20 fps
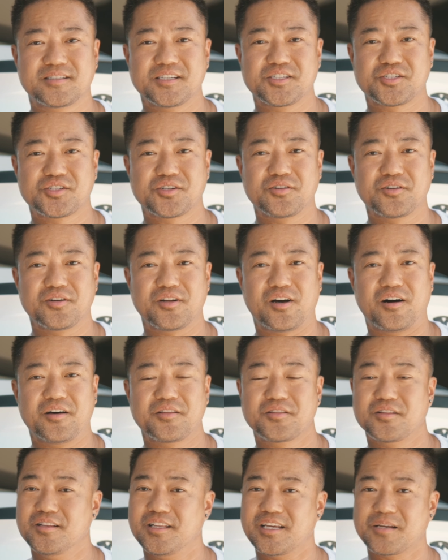t-shirt
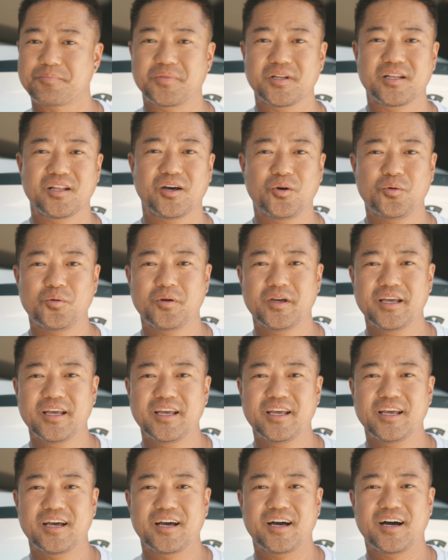on the link below.
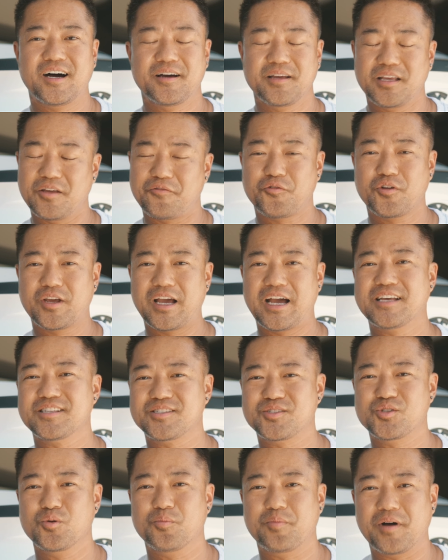Uh, if you
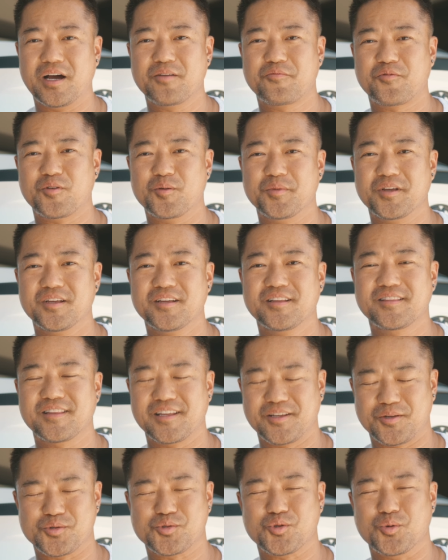guys do buy from me,
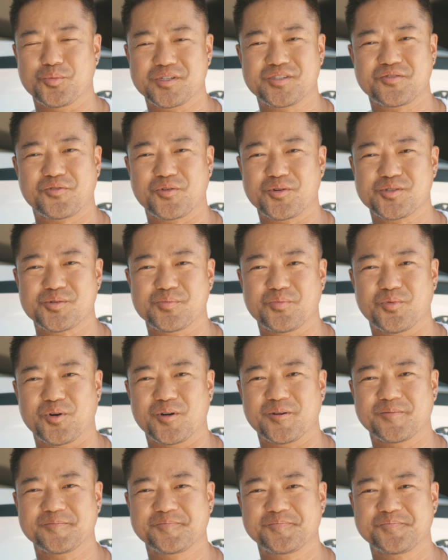thank you so much for your
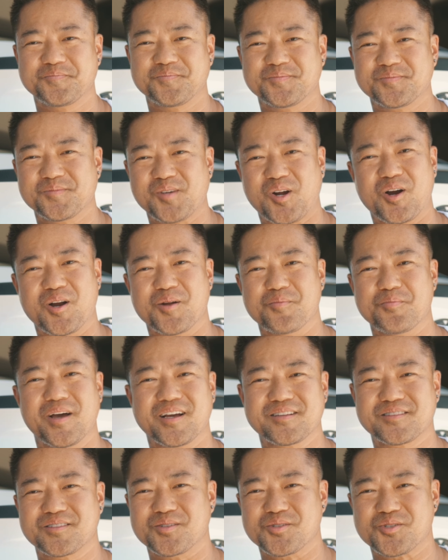support. All right,
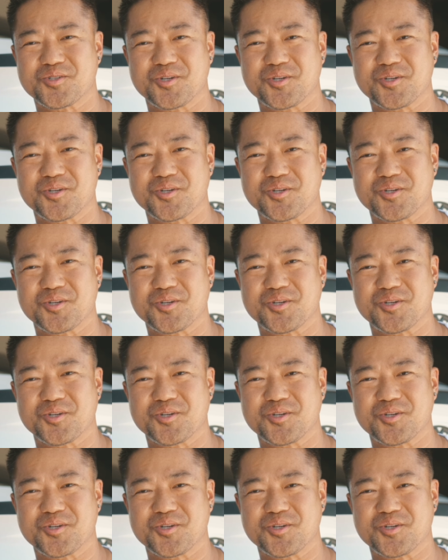back to the